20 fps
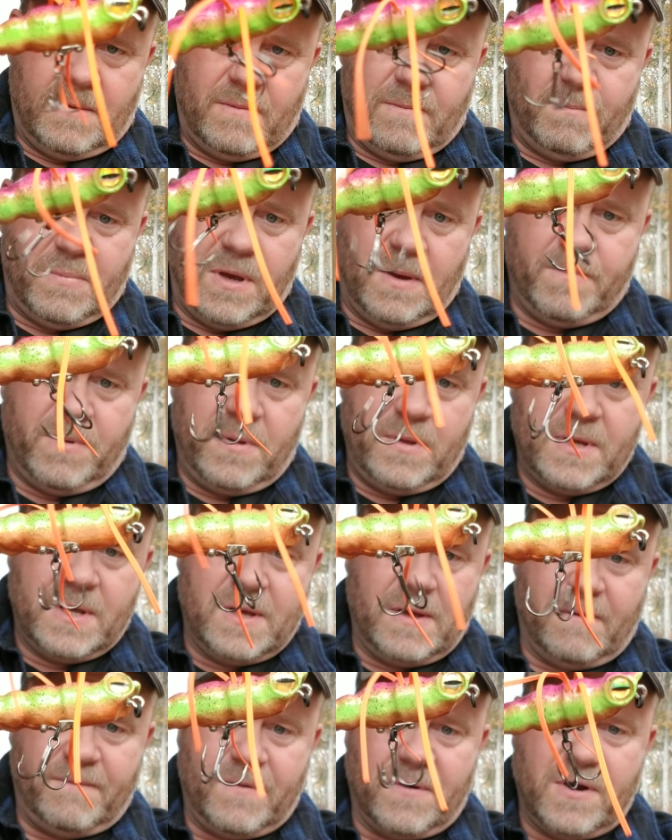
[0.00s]
people,
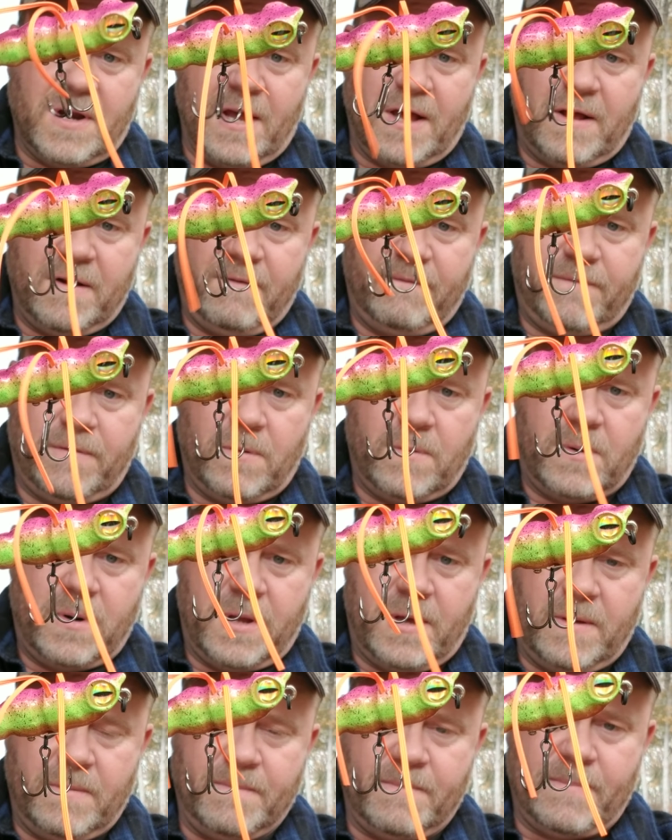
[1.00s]
if you're down in
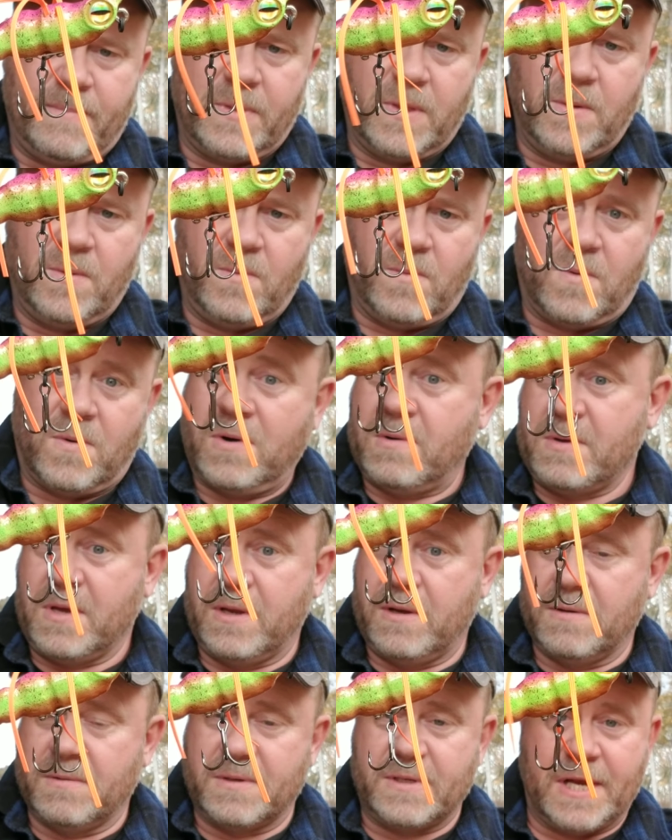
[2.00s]
Florida or
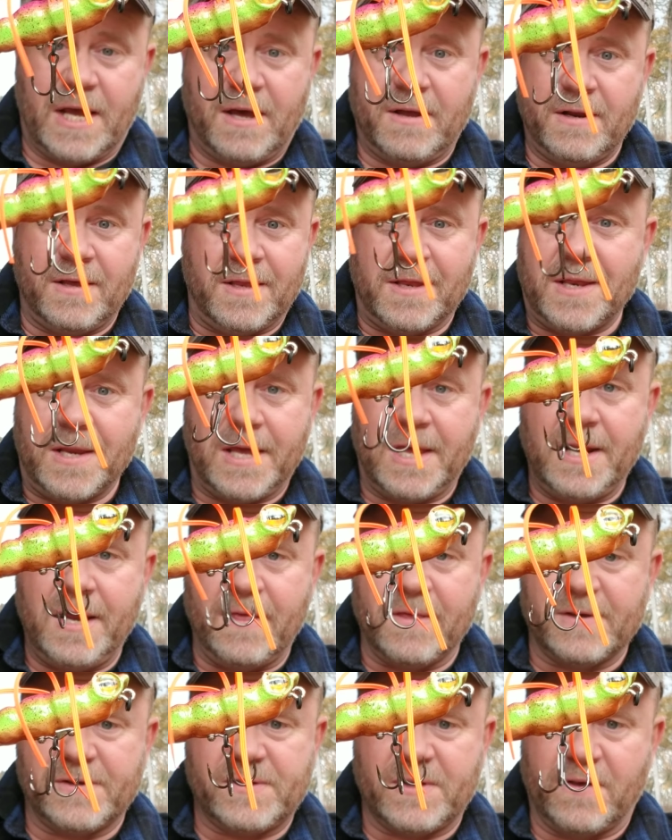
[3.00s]
down in any of
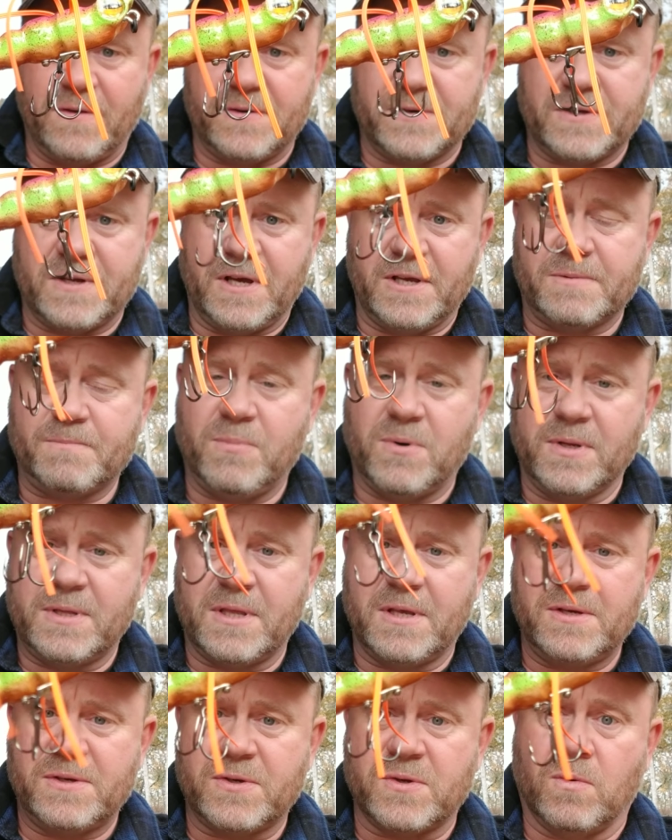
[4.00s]
the southern states, put
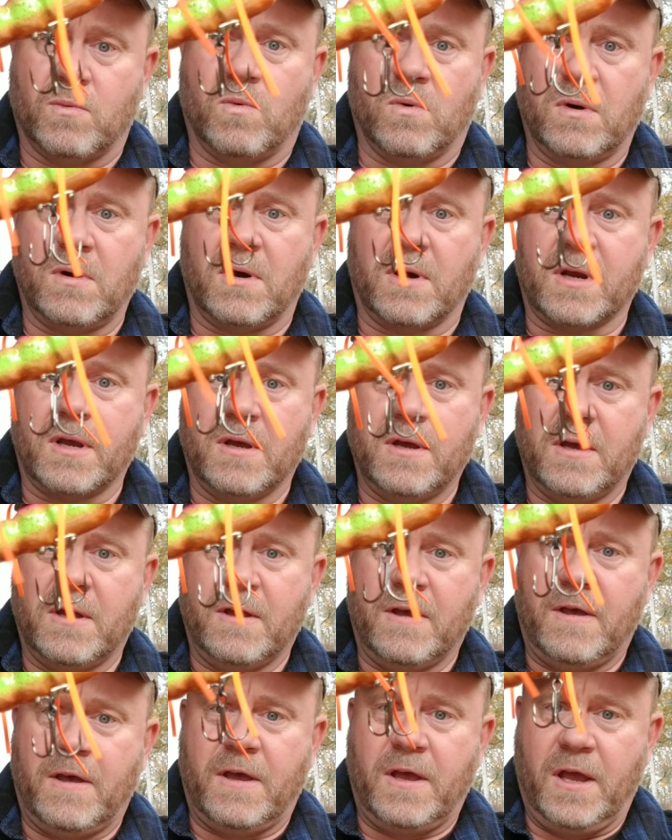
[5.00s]
this to work
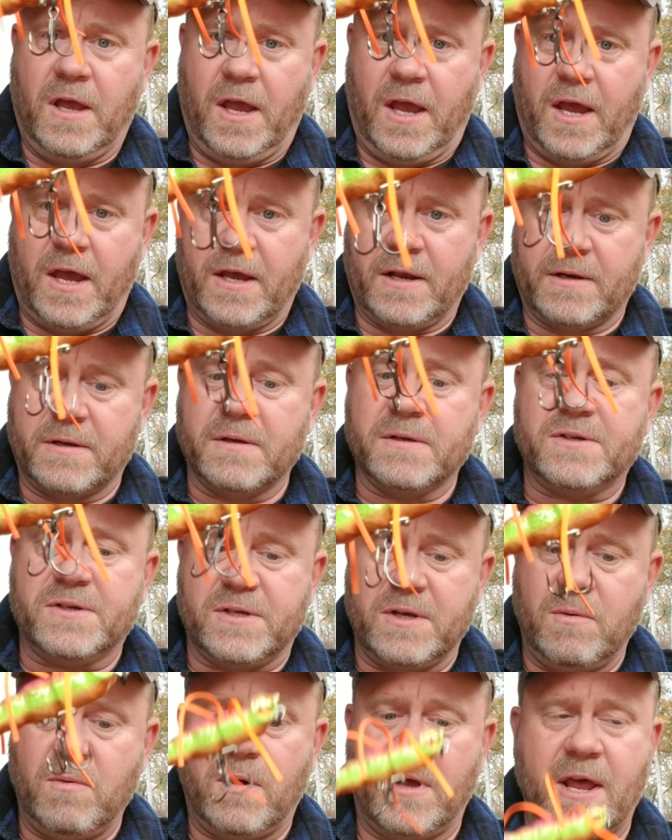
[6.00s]
and
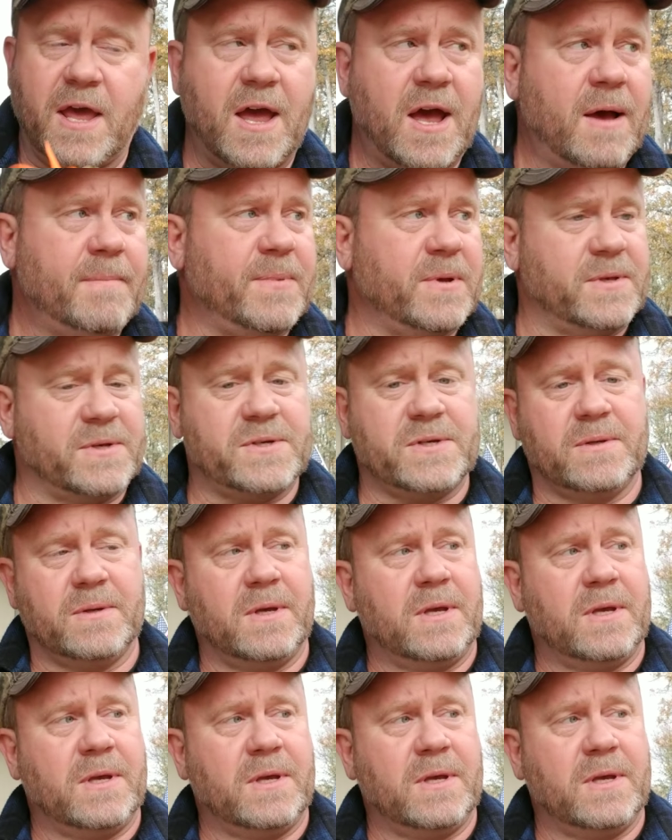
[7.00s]
see what happens.